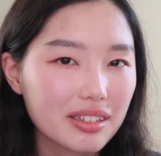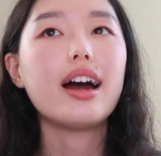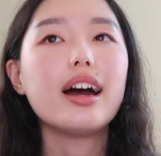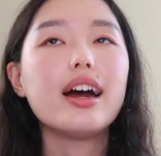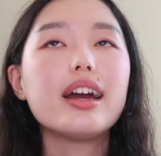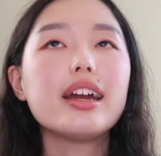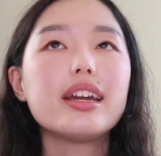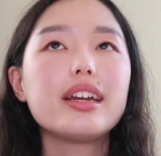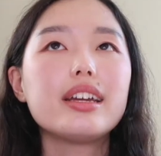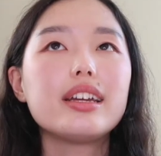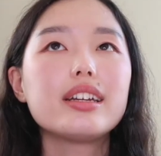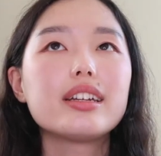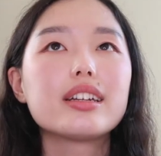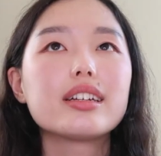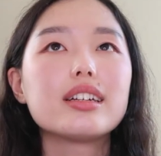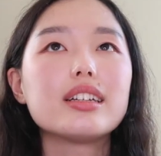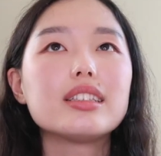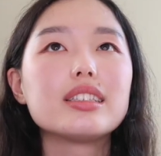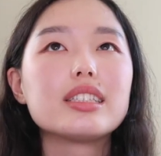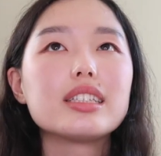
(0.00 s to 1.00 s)

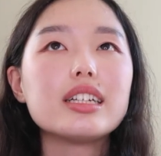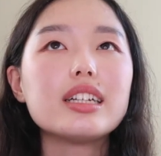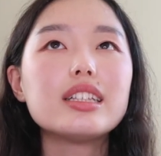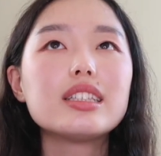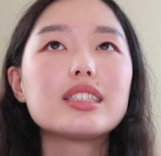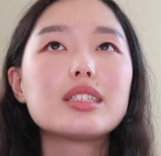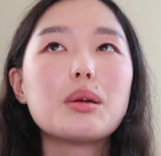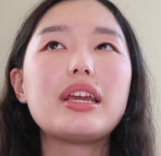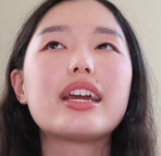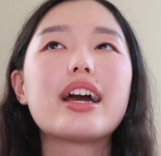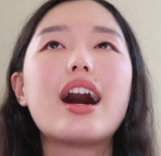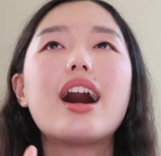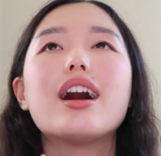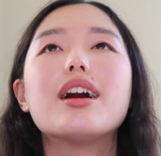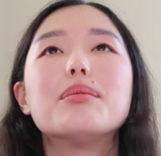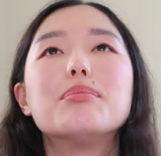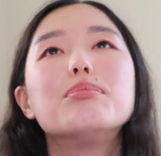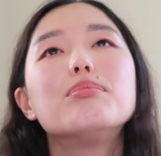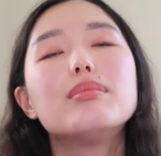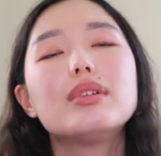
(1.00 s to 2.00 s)
I didn't
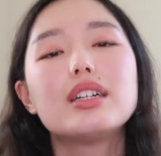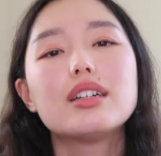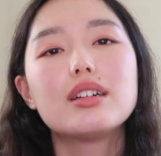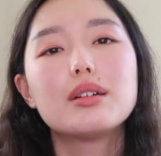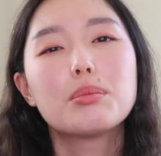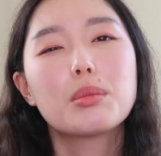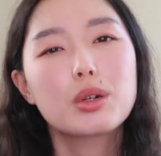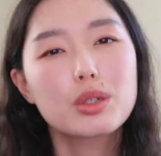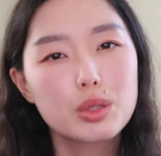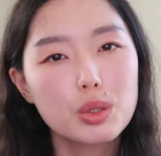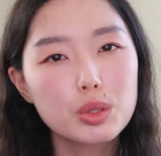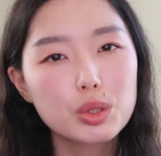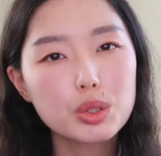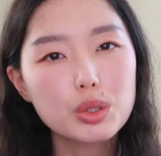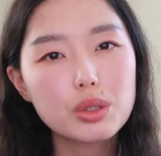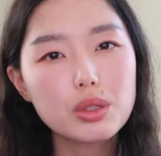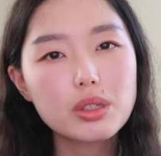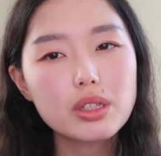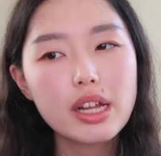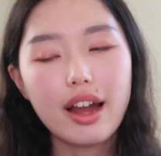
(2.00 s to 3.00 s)
become more
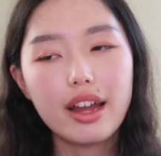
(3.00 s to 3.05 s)
social.